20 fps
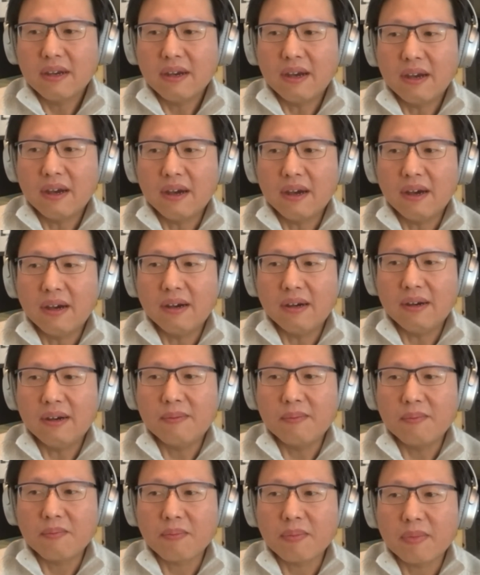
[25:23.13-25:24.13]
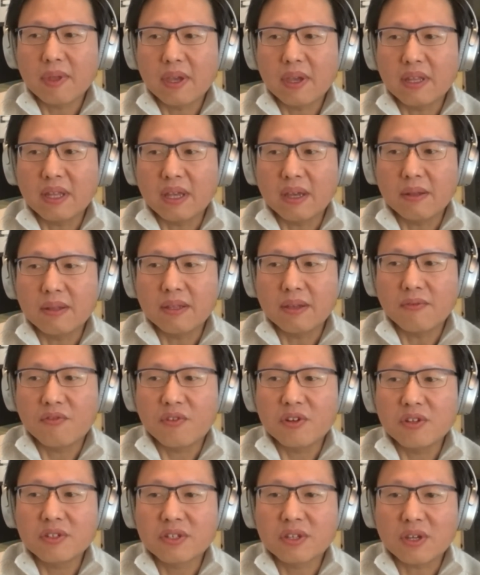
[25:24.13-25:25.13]
and the
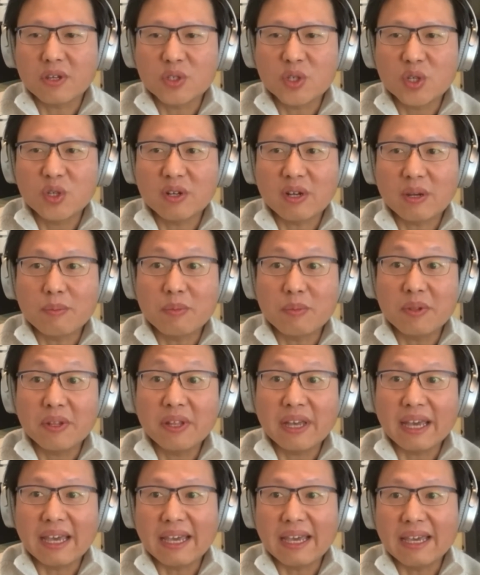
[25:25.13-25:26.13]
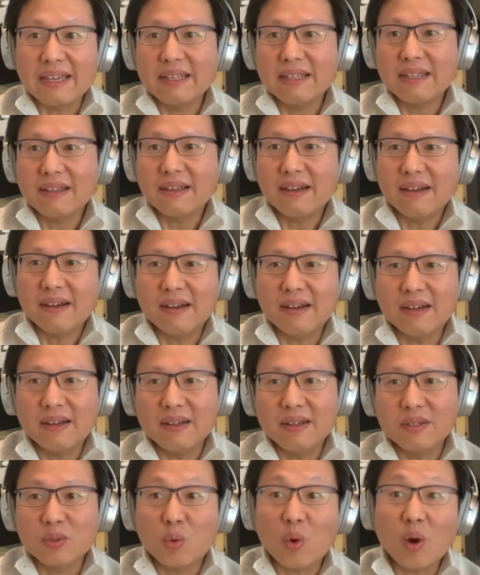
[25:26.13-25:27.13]
first concerto I played
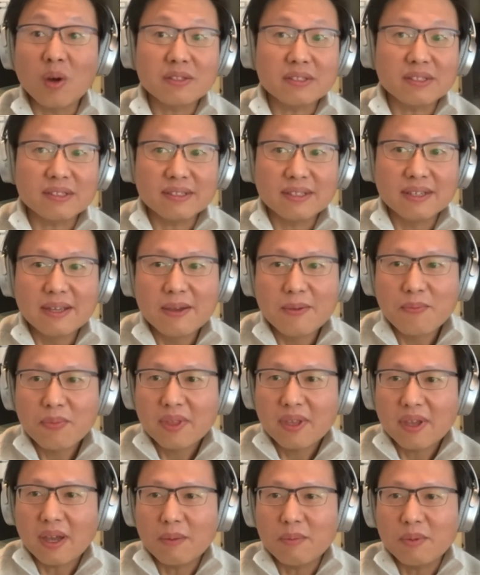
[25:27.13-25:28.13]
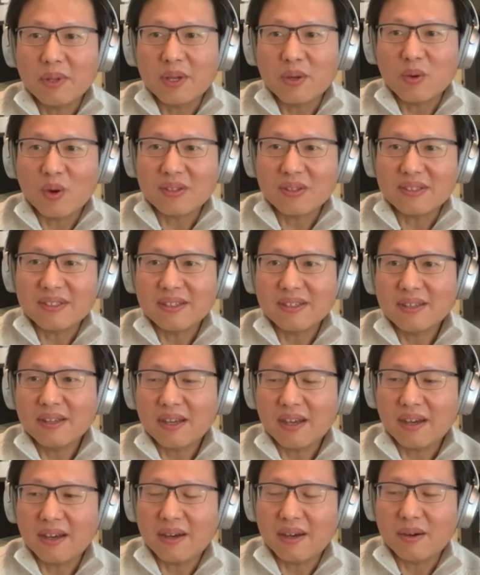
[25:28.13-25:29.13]
was Walton. I played Walton
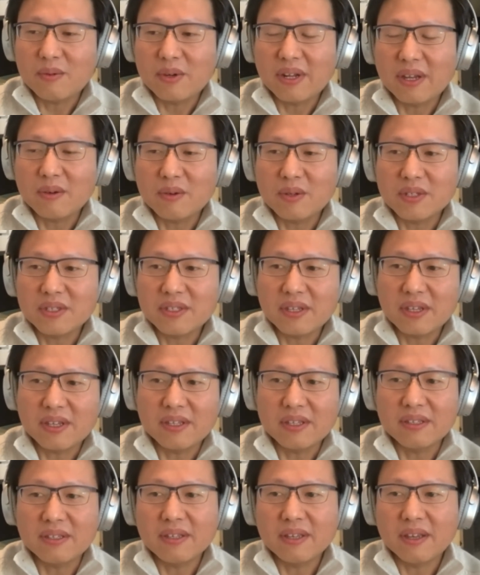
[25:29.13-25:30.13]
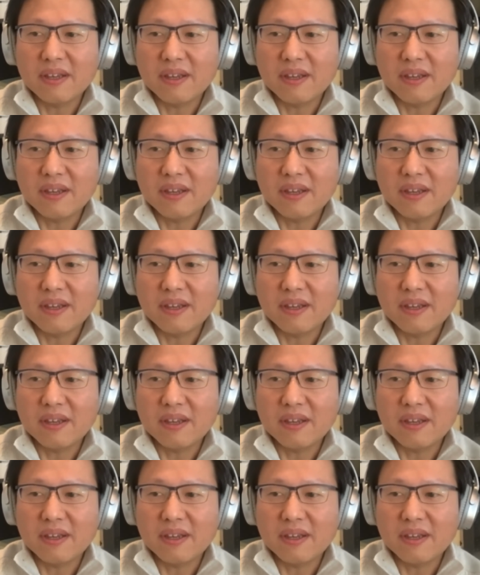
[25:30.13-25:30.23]
when I was in